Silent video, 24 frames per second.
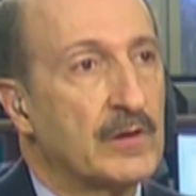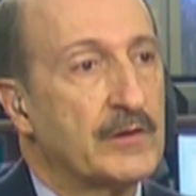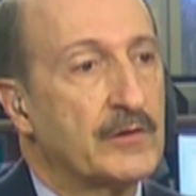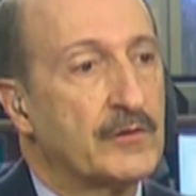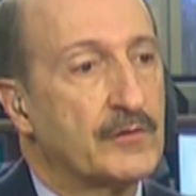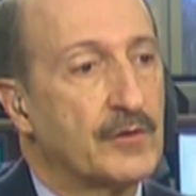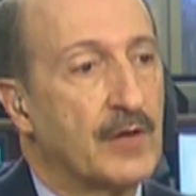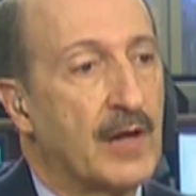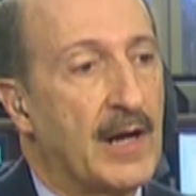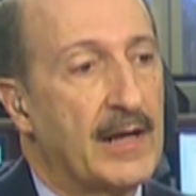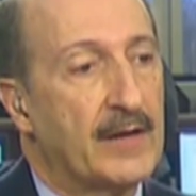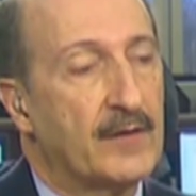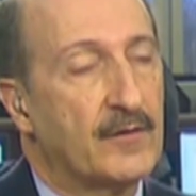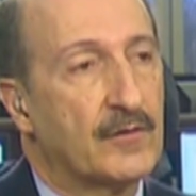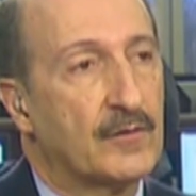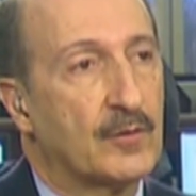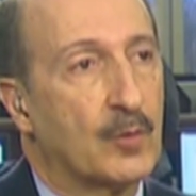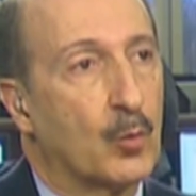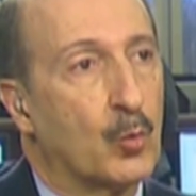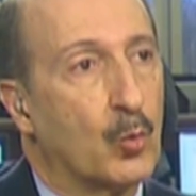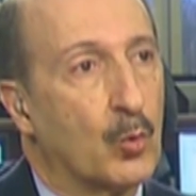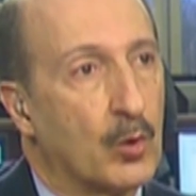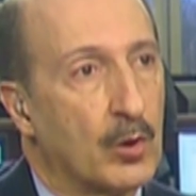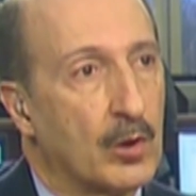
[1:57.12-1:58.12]
really tries
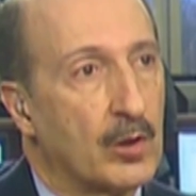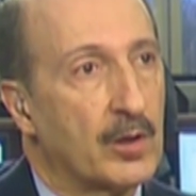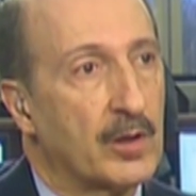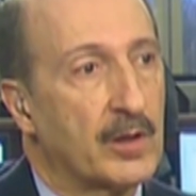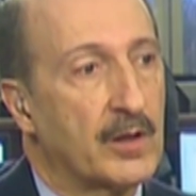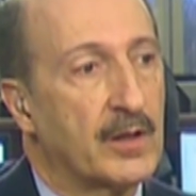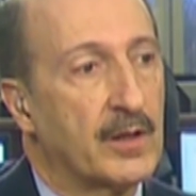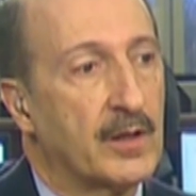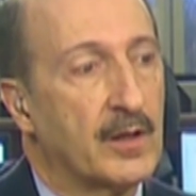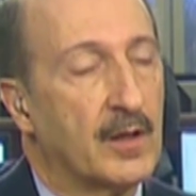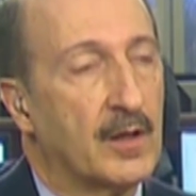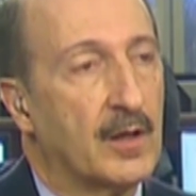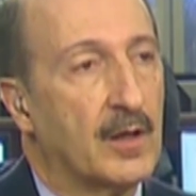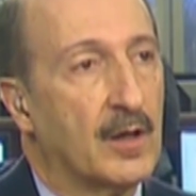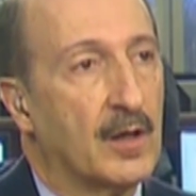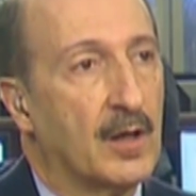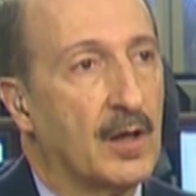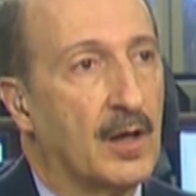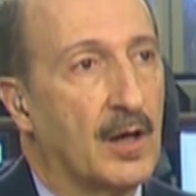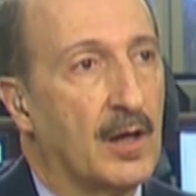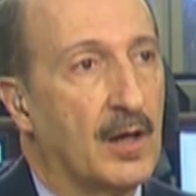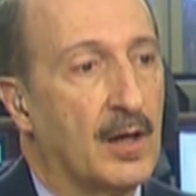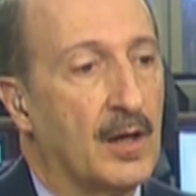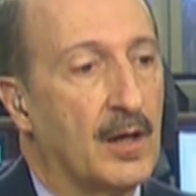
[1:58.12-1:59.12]
to work
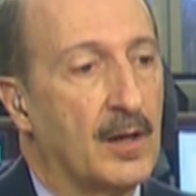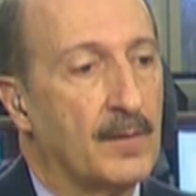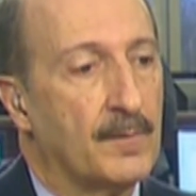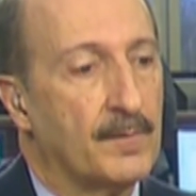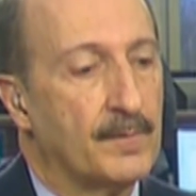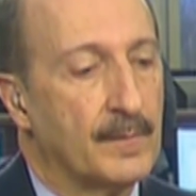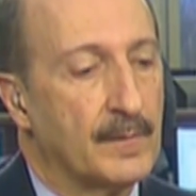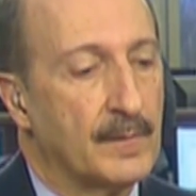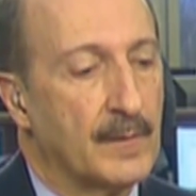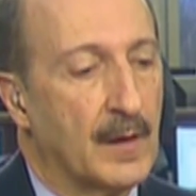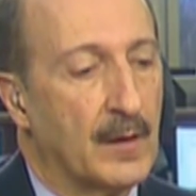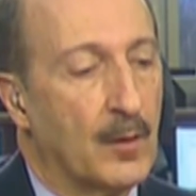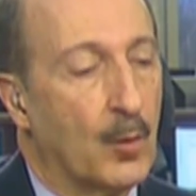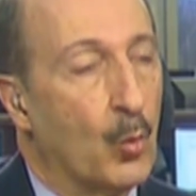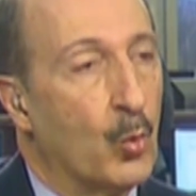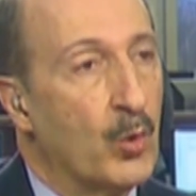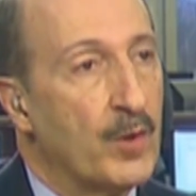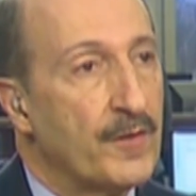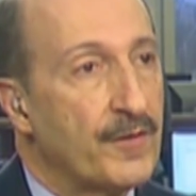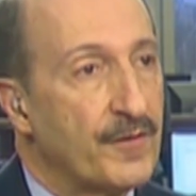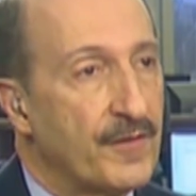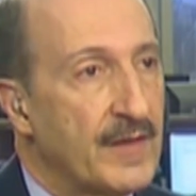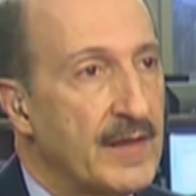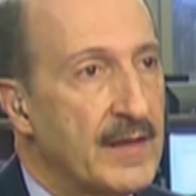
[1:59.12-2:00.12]
uh,
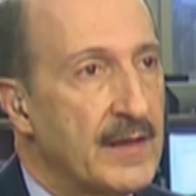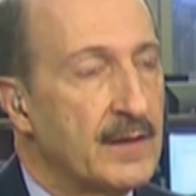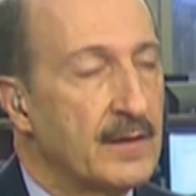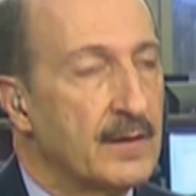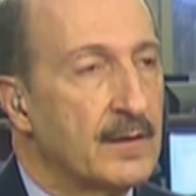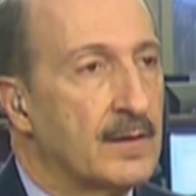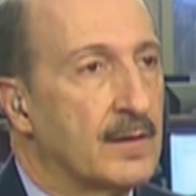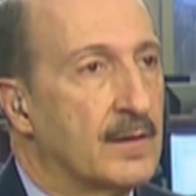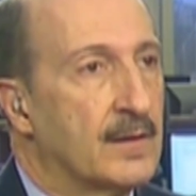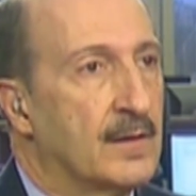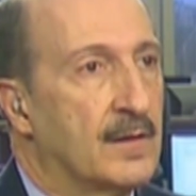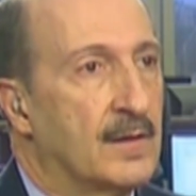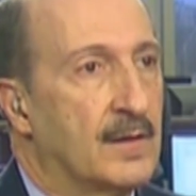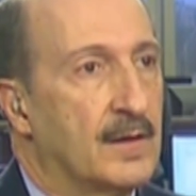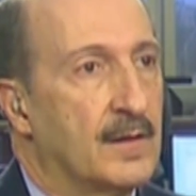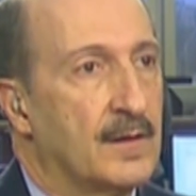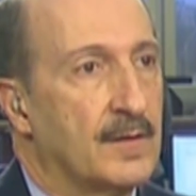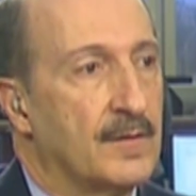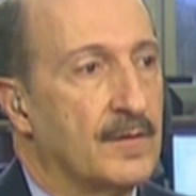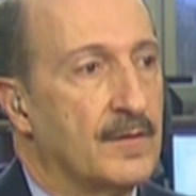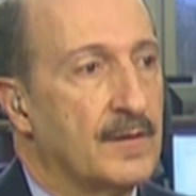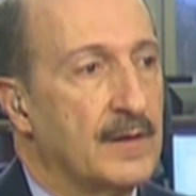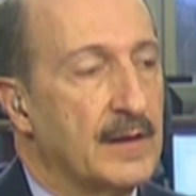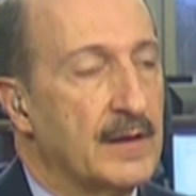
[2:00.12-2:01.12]
within
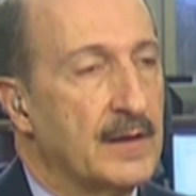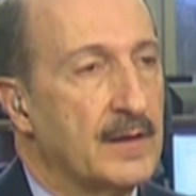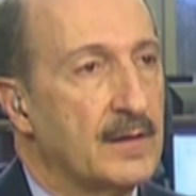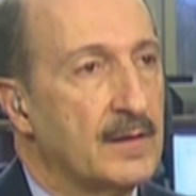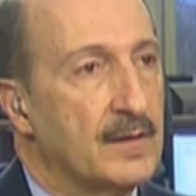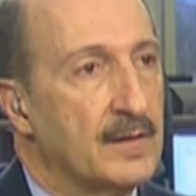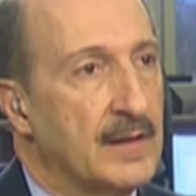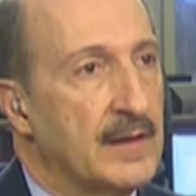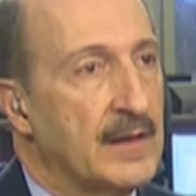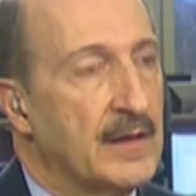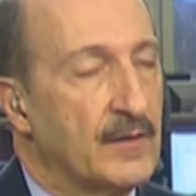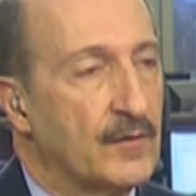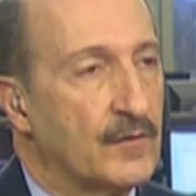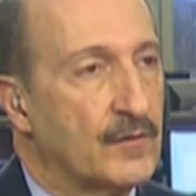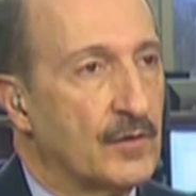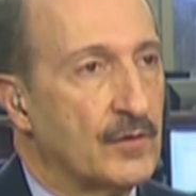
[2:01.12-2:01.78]
the, the